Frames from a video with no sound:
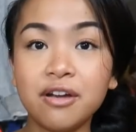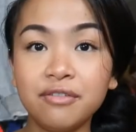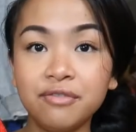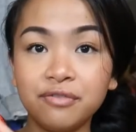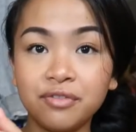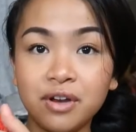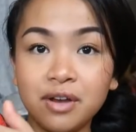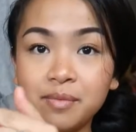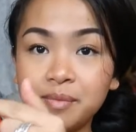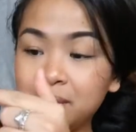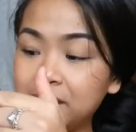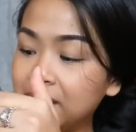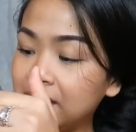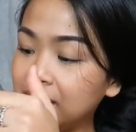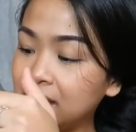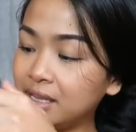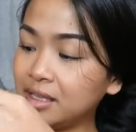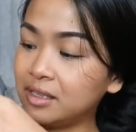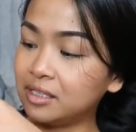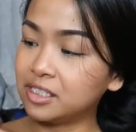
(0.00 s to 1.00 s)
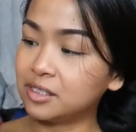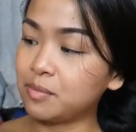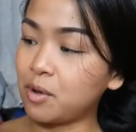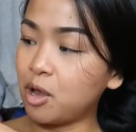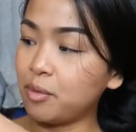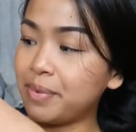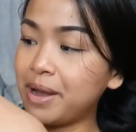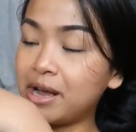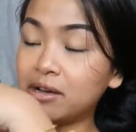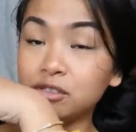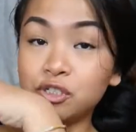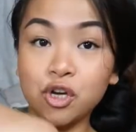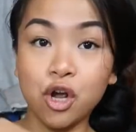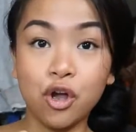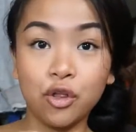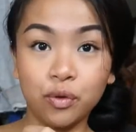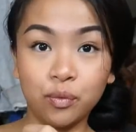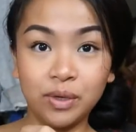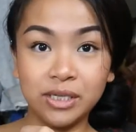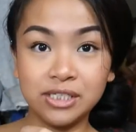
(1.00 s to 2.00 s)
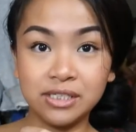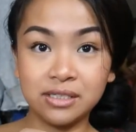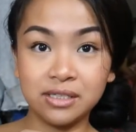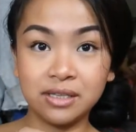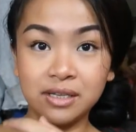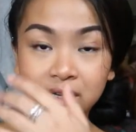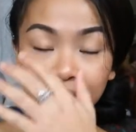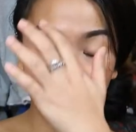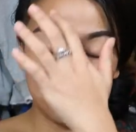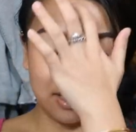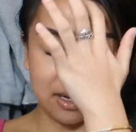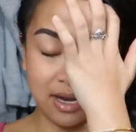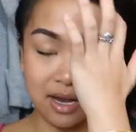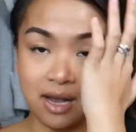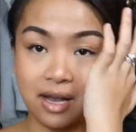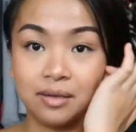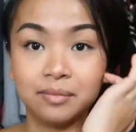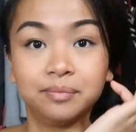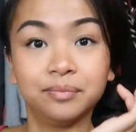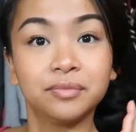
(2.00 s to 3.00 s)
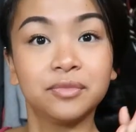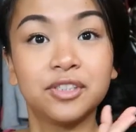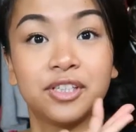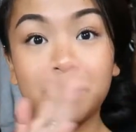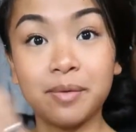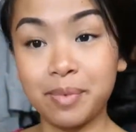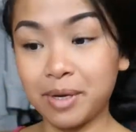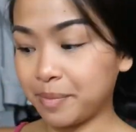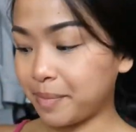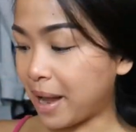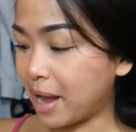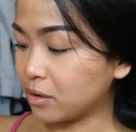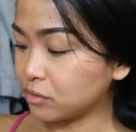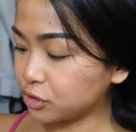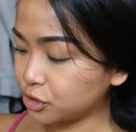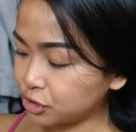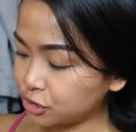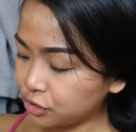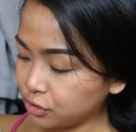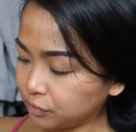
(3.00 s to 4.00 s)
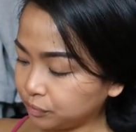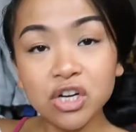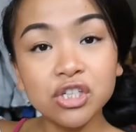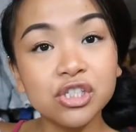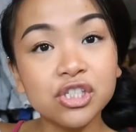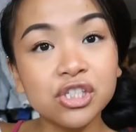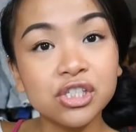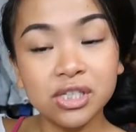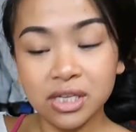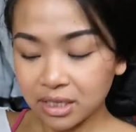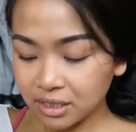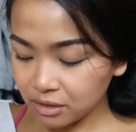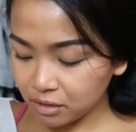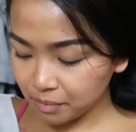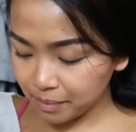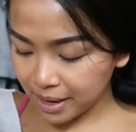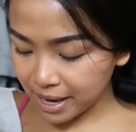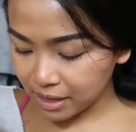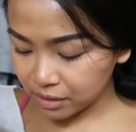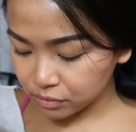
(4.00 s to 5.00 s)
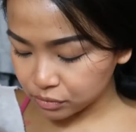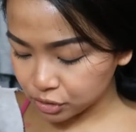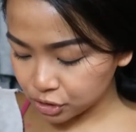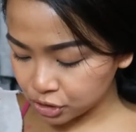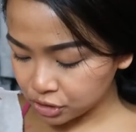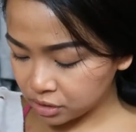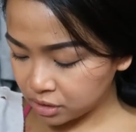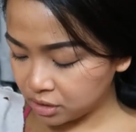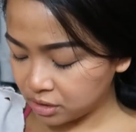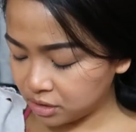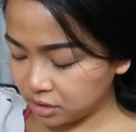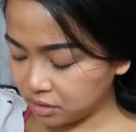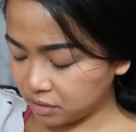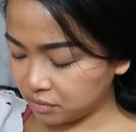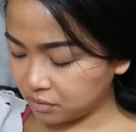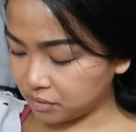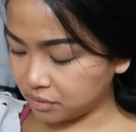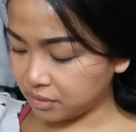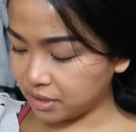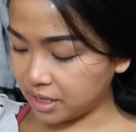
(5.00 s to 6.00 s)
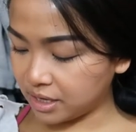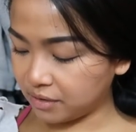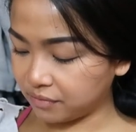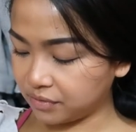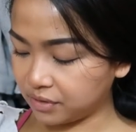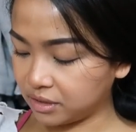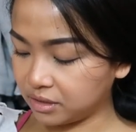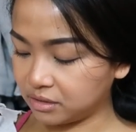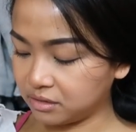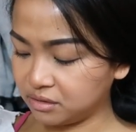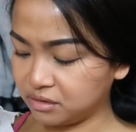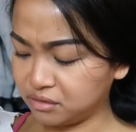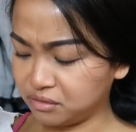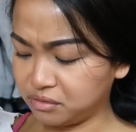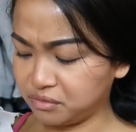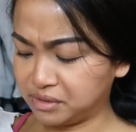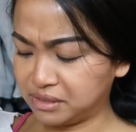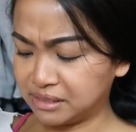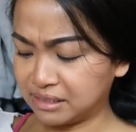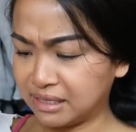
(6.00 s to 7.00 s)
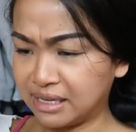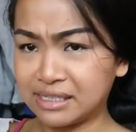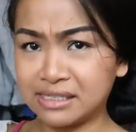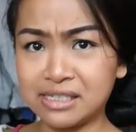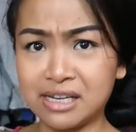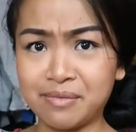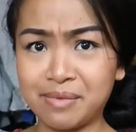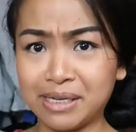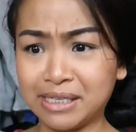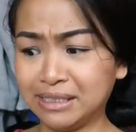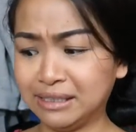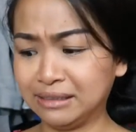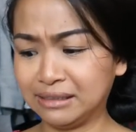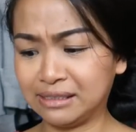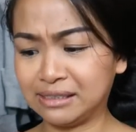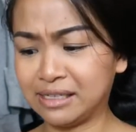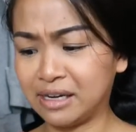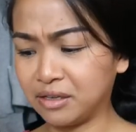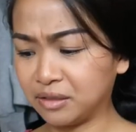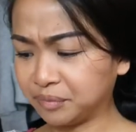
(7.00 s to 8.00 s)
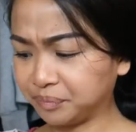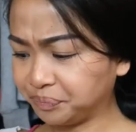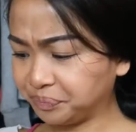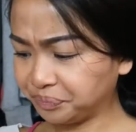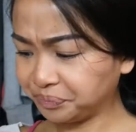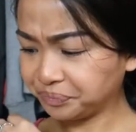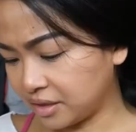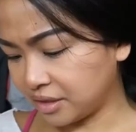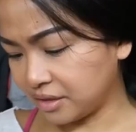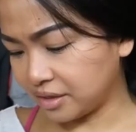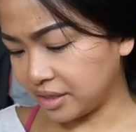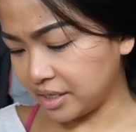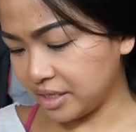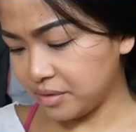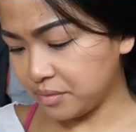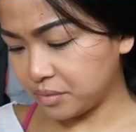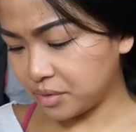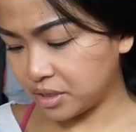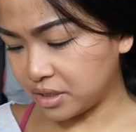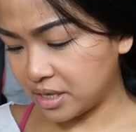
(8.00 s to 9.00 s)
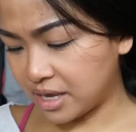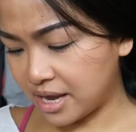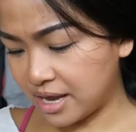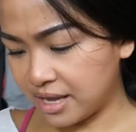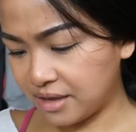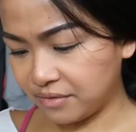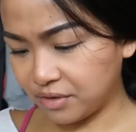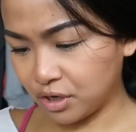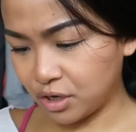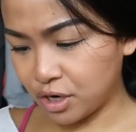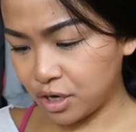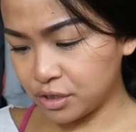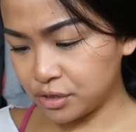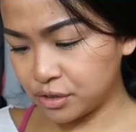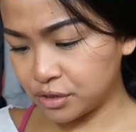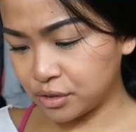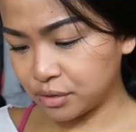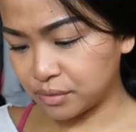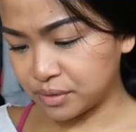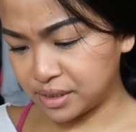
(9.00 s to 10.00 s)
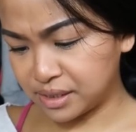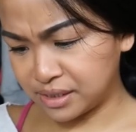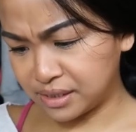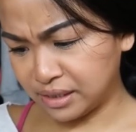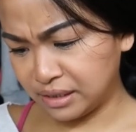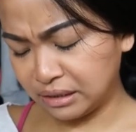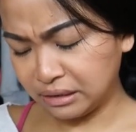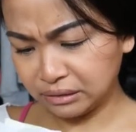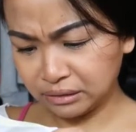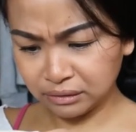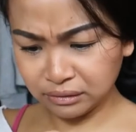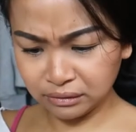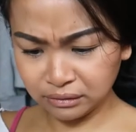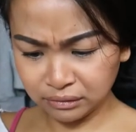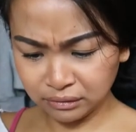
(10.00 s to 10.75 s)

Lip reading: off from the small pouch all the way to the big pouch. First little pouch, what do I have here? When's the last time I cleaned this out? All right, well, I have a Costco receipt.